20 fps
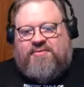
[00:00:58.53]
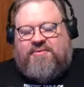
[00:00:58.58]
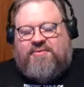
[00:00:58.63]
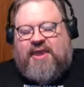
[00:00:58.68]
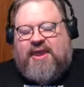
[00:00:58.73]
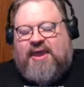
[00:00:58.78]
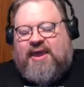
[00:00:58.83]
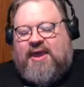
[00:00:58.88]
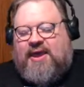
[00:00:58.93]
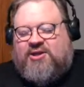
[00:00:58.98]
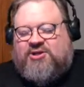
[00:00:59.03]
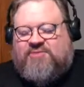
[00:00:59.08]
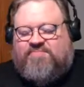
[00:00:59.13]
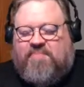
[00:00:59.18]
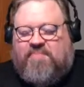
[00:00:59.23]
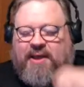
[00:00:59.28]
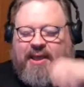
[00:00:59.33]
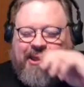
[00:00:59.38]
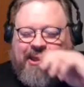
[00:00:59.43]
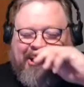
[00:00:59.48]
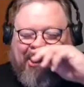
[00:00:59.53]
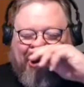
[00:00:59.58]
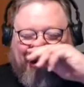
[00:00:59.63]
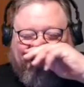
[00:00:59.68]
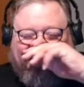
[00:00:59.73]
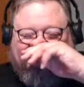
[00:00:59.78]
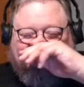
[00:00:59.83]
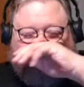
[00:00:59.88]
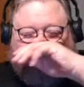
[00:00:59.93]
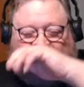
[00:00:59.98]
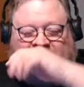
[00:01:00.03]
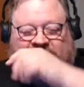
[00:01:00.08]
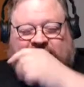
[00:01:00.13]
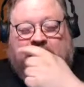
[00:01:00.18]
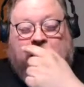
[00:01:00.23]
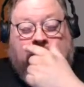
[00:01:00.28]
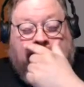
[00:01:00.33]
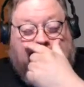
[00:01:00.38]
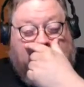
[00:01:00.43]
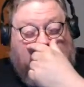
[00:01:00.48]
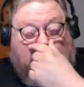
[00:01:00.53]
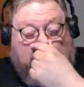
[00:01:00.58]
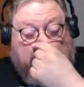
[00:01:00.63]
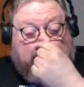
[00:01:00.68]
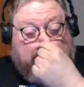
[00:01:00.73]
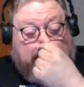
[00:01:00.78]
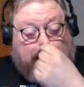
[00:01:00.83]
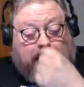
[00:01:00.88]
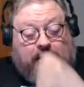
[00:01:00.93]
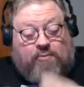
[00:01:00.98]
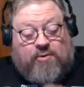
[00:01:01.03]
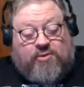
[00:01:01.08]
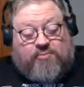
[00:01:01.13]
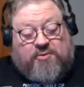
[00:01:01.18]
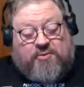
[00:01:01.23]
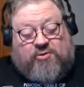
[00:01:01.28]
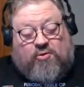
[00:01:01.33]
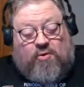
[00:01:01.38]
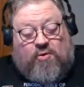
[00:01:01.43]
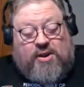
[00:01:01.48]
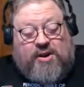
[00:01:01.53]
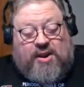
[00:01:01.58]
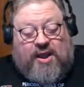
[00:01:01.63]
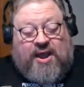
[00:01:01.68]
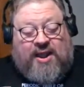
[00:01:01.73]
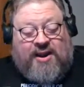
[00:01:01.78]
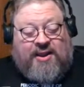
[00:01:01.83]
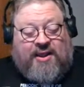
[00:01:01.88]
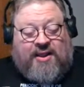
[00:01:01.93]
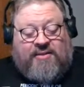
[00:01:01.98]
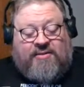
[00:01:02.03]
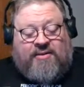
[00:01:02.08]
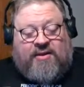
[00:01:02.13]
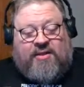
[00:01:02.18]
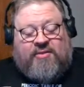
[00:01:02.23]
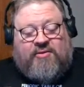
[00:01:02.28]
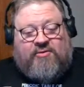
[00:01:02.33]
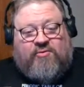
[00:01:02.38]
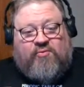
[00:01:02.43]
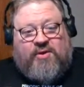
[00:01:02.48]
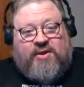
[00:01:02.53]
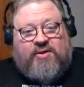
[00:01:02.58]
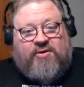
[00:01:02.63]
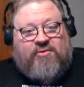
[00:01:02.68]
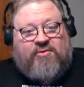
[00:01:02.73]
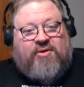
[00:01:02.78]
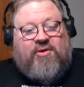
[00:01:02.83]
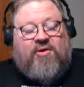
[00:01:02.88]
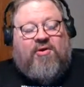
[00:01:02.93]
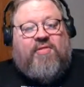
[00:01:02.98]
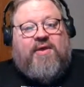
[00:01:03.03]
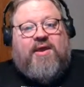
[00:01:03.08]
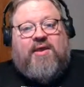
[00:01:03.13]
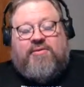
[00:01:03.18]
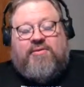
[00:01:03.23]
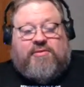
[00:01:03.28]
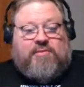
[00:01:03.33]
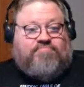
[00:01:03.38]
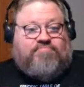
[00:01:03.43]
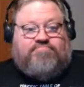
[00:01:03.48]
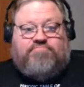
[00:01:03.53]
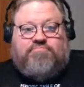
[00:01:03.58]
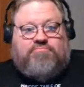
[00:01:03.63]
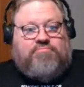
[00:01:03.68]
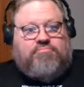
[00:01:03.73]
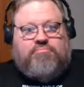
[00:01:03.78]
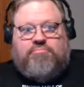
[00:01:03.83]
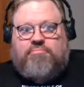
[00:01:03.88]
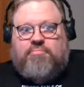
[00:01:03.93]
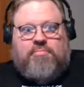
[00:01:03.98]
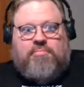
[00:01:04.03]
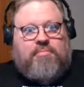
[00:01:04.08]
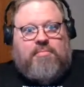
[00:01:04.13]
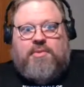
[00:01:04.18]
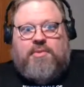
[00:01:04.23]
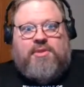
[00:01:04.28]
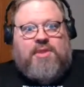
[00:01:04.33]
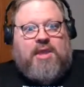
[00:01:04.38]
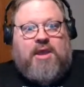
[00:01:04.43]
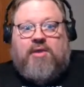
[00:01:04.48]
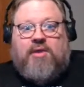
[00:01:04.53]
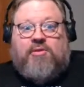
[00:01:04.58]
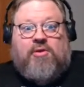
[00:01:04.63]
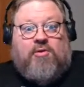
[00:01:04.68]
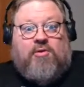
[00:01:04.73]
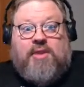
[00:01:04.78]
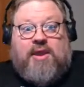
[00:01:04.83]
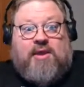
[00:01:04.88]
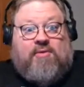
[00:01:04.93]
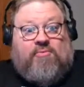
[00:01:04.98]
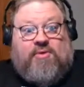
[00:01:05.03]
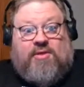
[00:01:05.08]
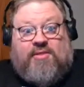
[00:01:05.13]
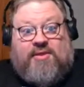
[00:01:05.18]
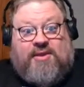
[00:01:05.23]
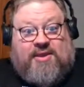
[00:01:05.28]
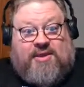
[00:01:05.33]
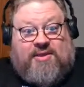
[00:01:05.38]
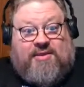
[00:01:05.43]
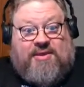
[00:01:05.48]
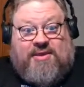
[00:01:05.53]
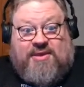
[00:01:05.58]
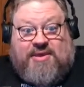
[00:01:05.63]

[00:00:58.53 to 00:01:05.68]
Cash, Mike, all these other ones said, "Hey, do you see what's going on the Twitter and all that?" And said, "No, not really.